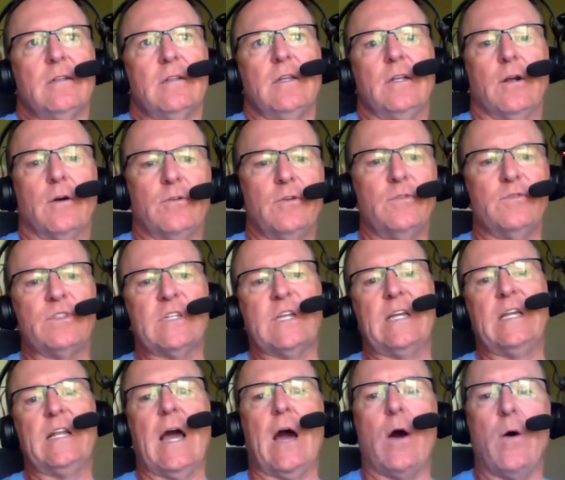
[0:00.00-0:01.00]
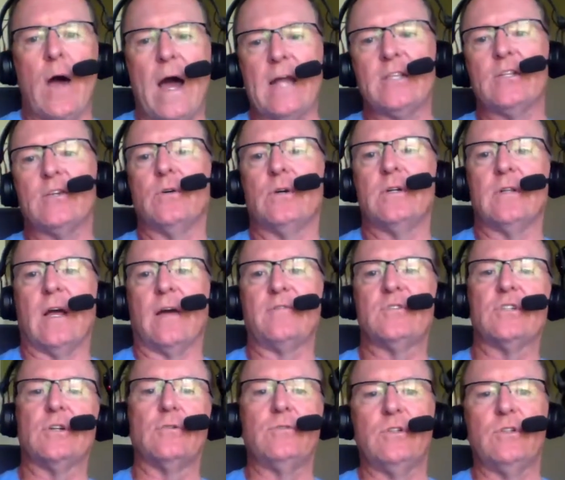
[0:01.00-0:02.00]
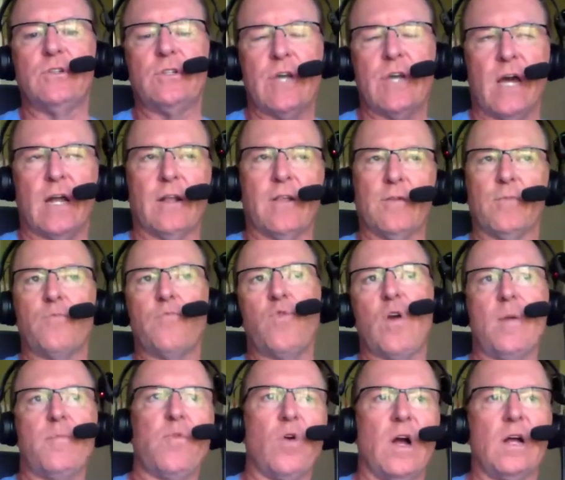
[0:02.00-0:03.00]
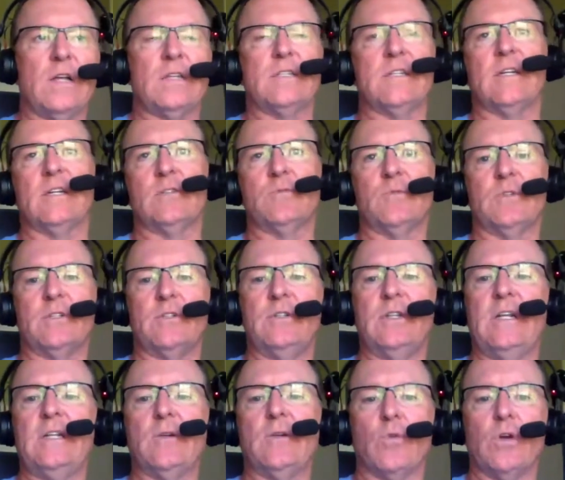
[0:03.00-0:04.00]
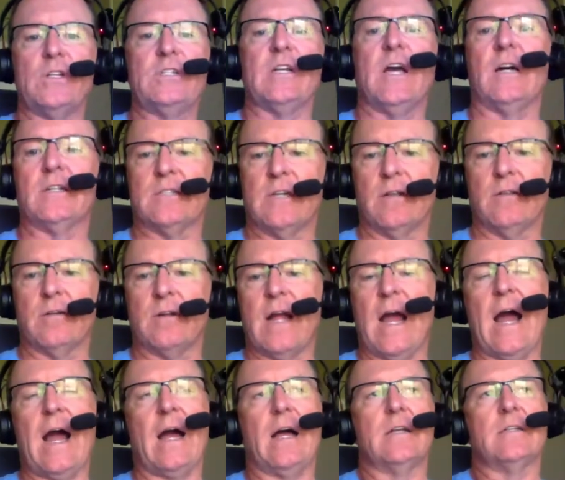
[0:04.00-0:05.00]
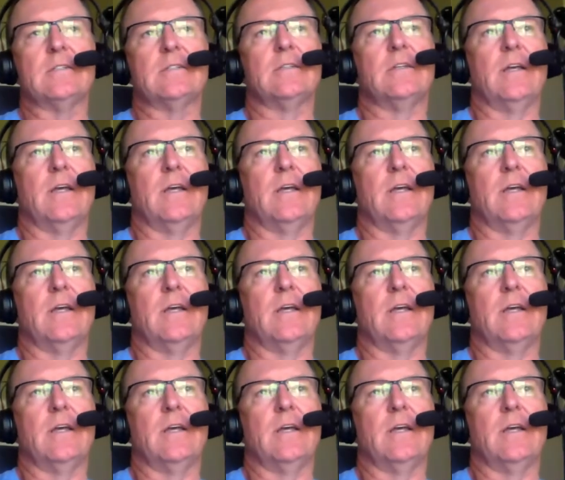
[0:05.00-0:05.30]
you've seen how I do it, and I've shown you kind of the prep process, but you need to reach out to other guys.